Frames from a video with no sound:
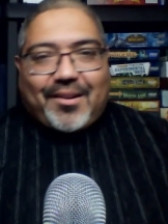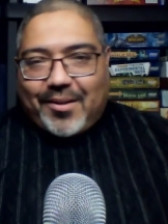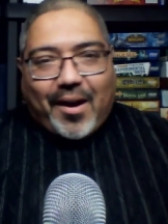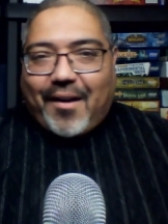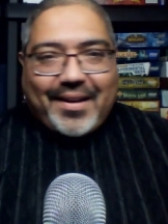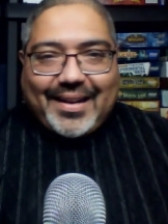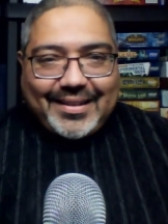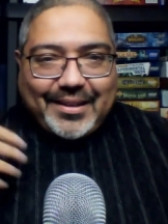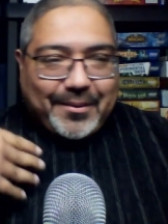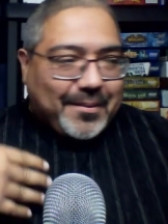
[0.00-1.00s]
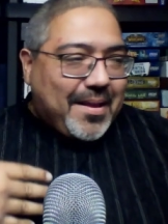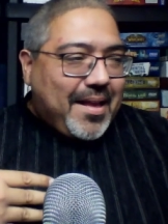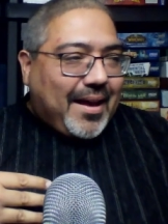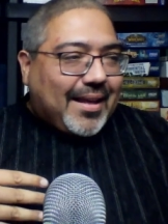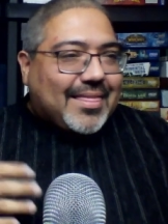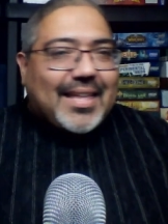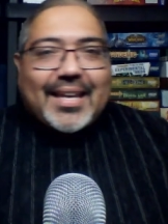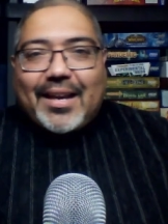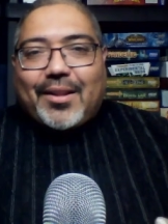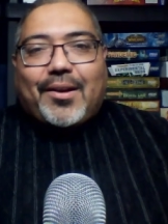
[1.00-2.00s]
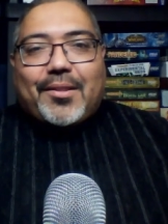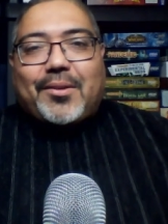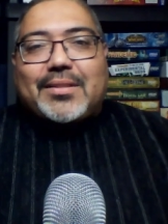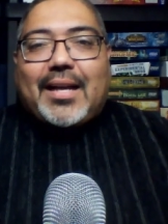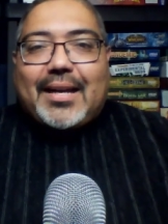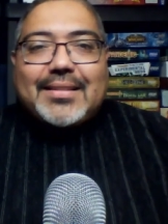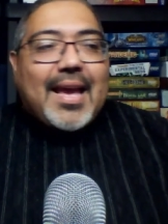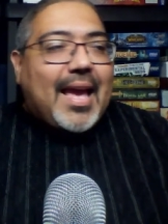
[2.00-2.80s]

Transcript: who aren't you know uh, thinking along those lines.